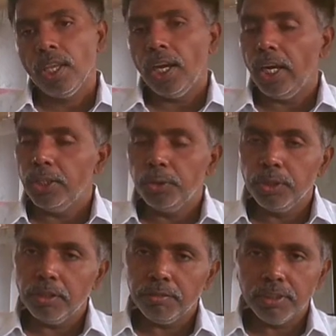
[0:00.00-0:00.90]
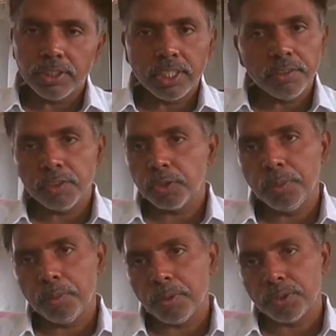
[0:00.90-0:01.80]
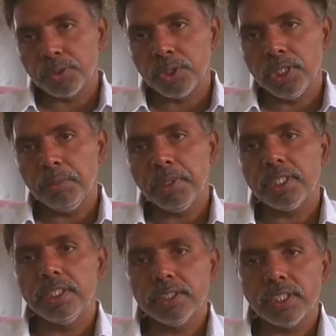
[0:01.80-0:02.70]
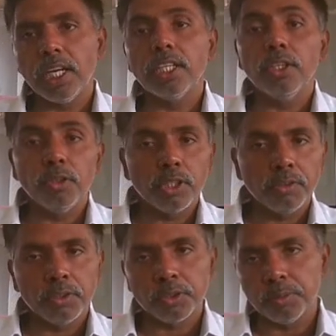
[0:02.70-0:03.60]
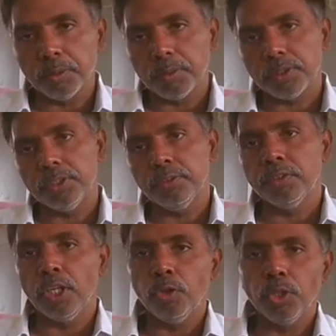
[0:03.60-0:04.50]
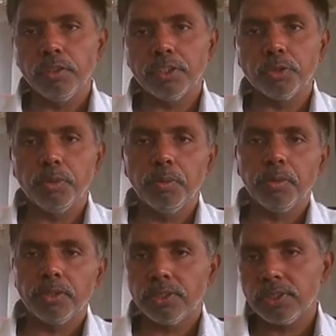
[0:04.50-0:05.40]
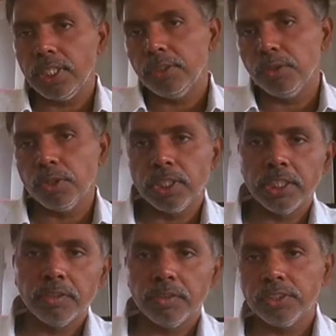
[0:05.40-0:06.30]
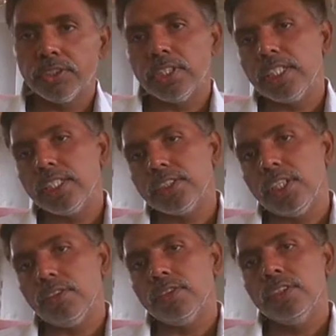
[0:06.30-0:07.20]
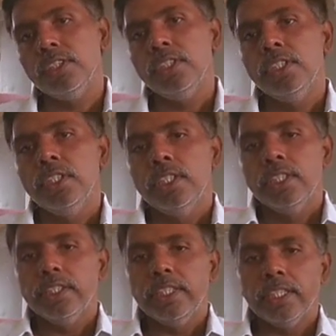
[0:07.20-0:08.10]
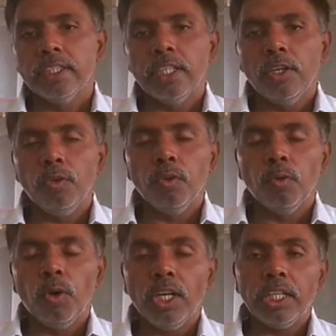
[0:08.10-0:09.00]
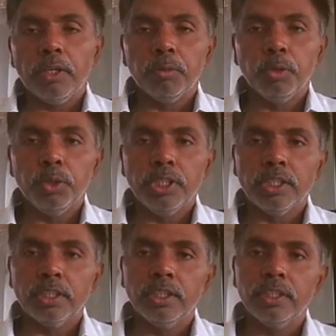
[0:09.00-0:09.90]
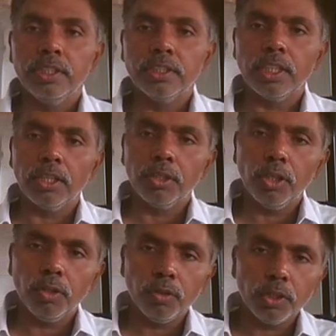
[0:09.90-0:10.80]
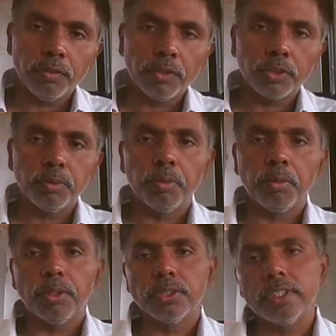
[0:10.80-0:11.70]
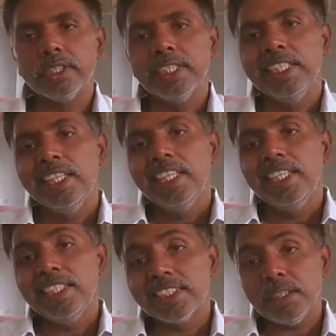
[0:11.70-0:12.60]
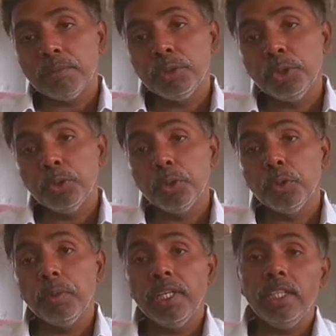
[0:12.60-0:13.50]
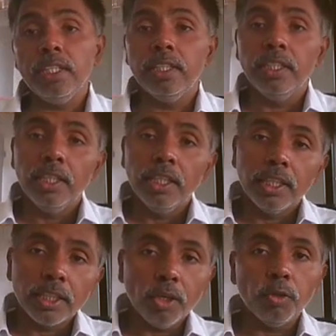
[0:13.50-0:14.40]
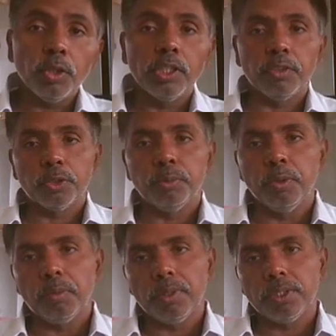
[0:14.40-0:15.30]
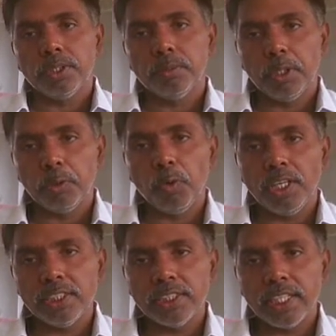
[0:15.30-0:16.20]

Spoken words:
I2F is the reversible process only, but it is the unknown reversible process. If known reversible process, I know the equations I can solve. Then now what I am doing, this unknown reversible process is substituted by known reversible process. But what is the